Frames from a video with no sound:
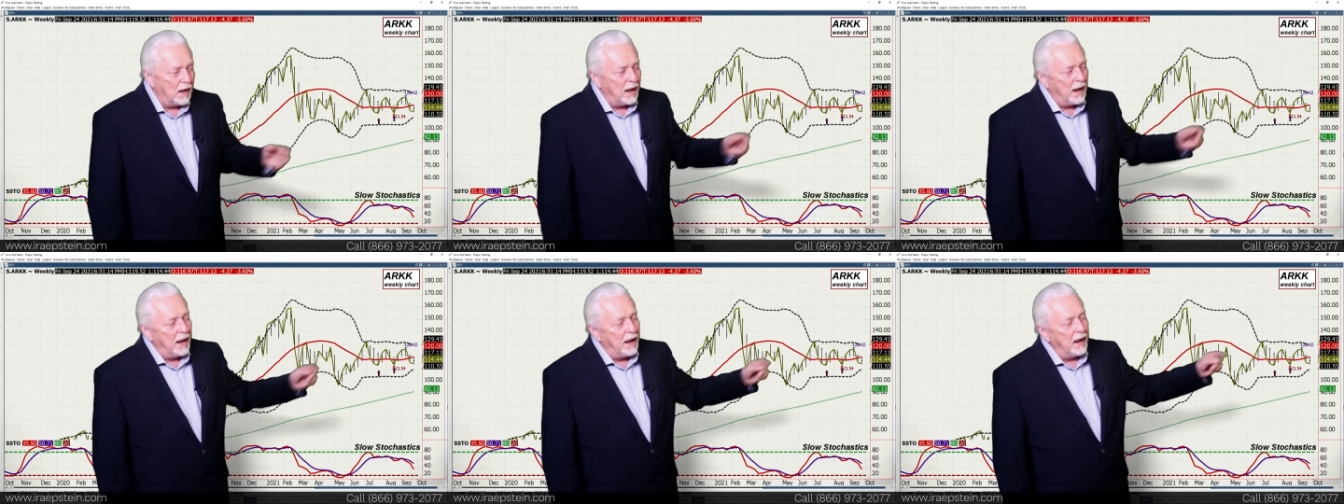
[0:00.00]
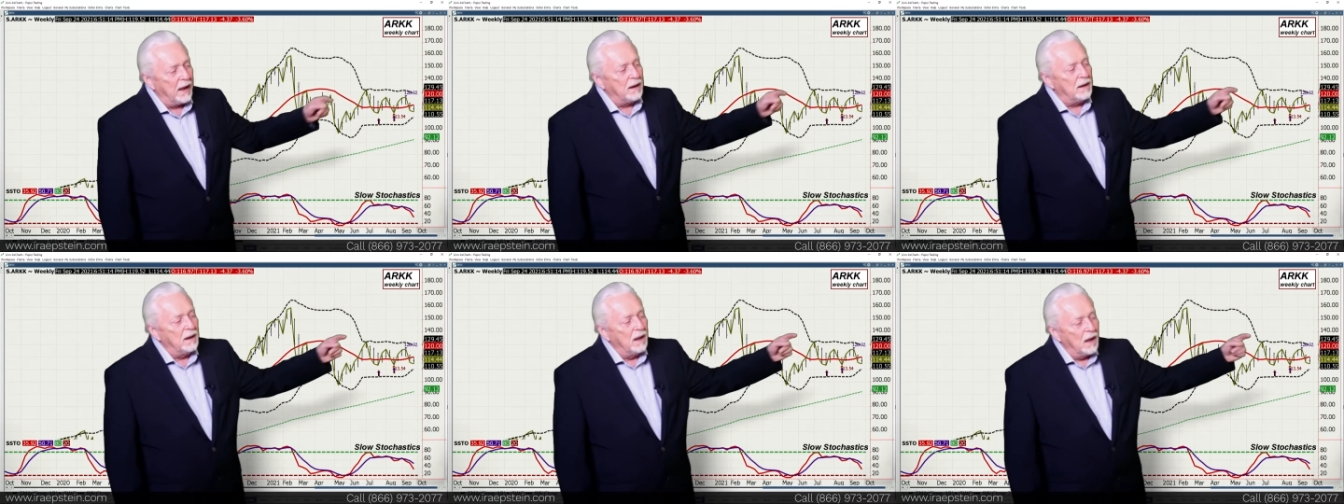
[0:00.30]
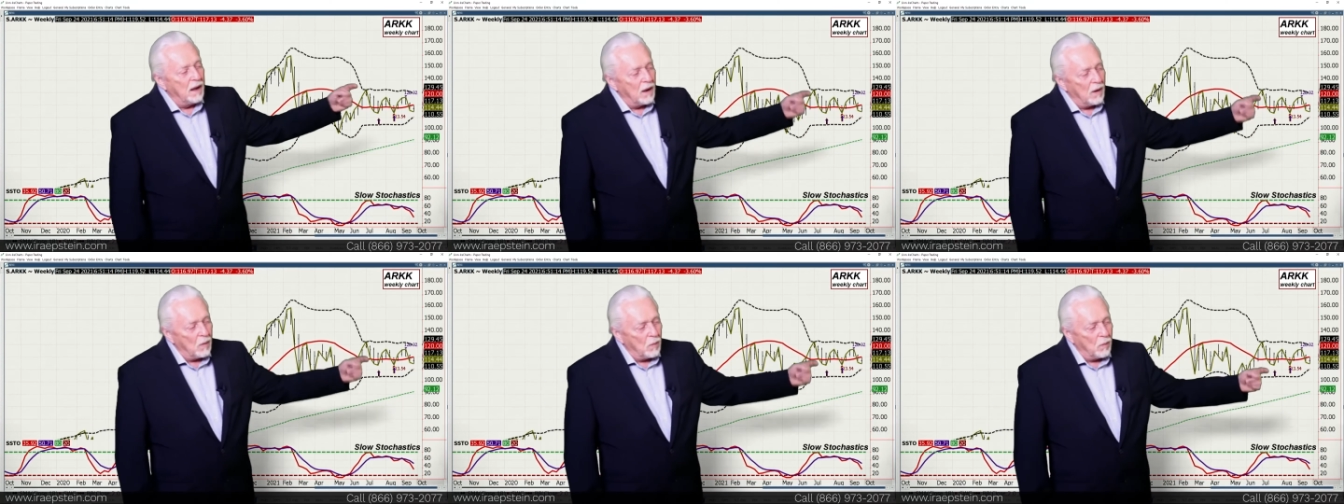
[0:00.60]
And
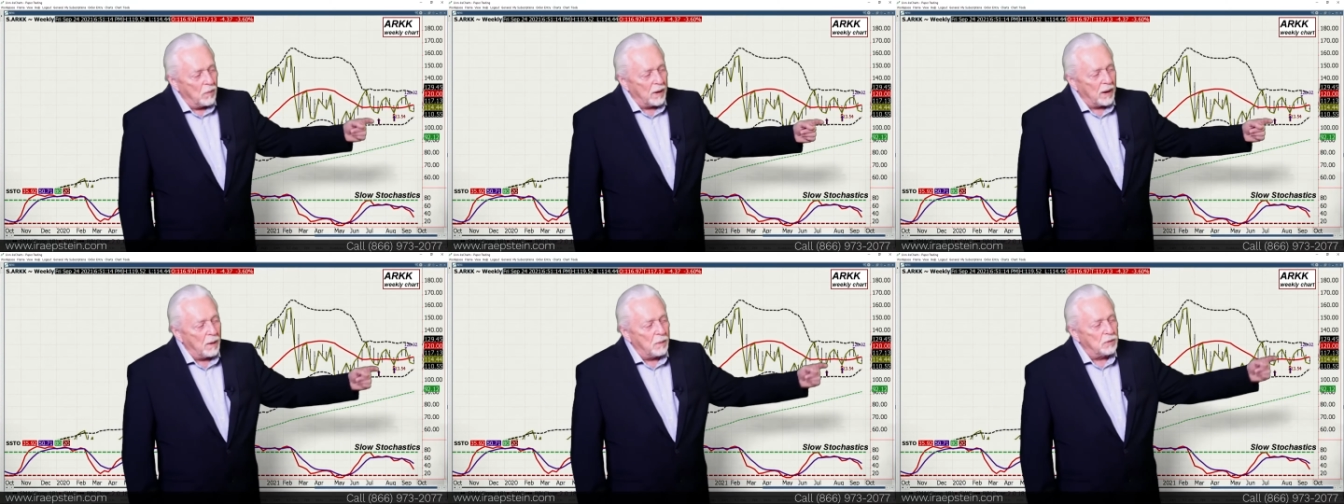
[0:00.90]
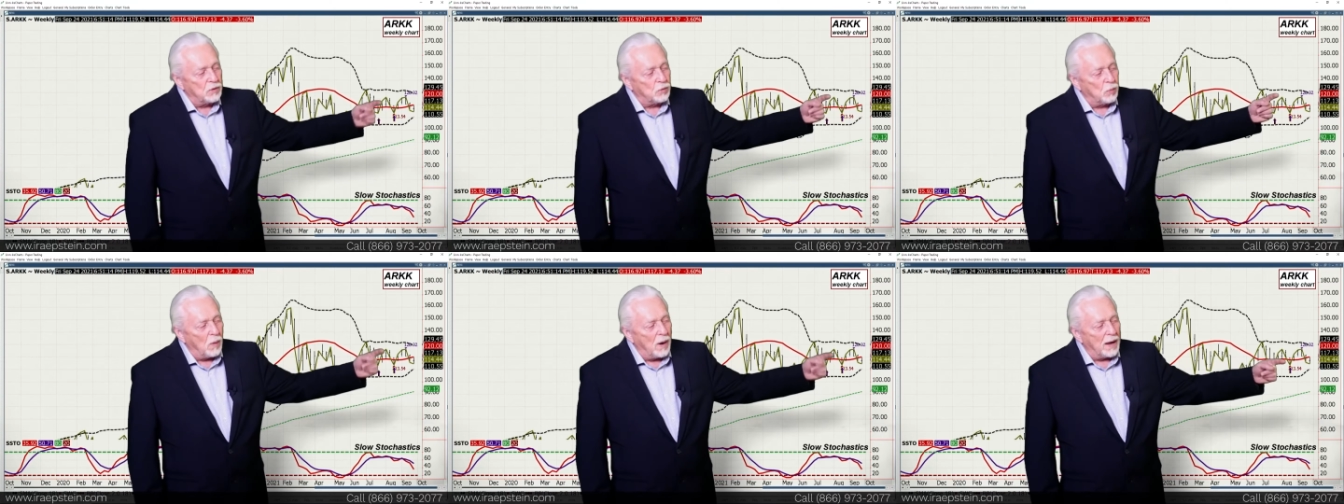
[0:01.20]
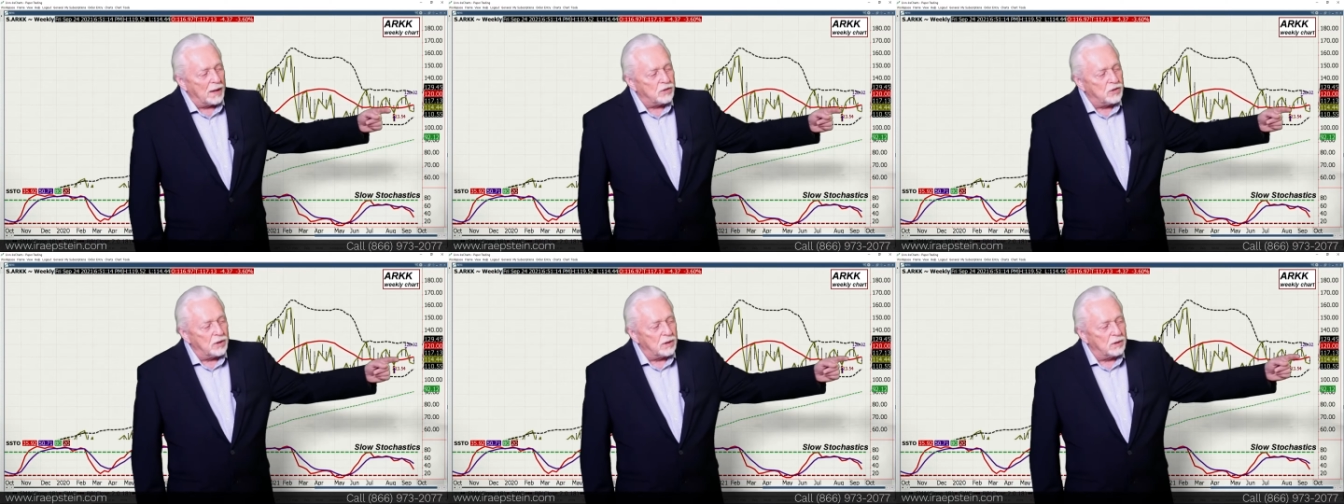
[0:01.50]
what I was
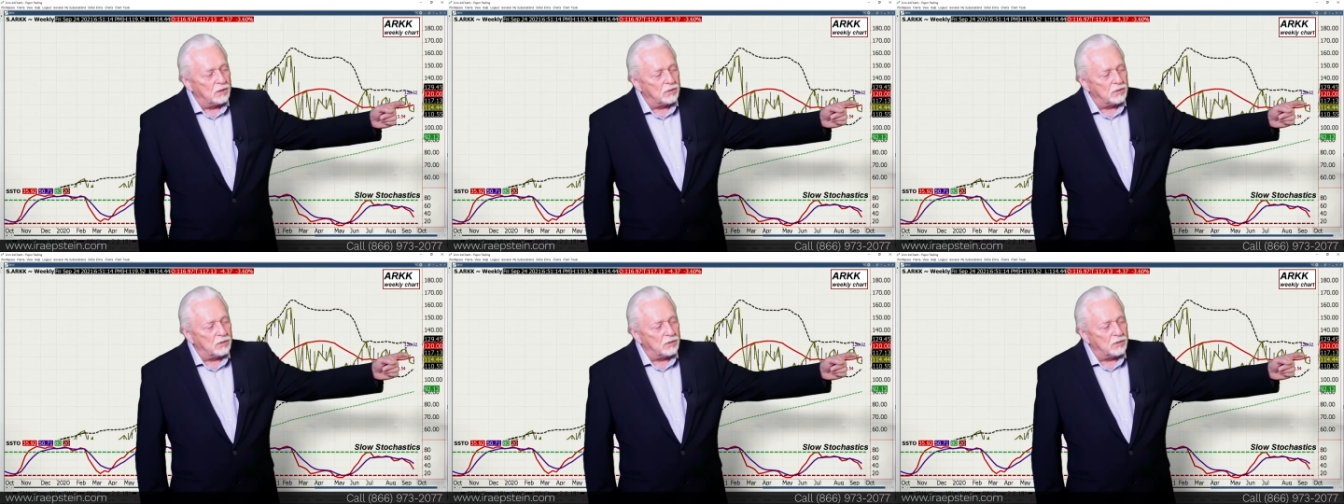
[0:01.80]
watching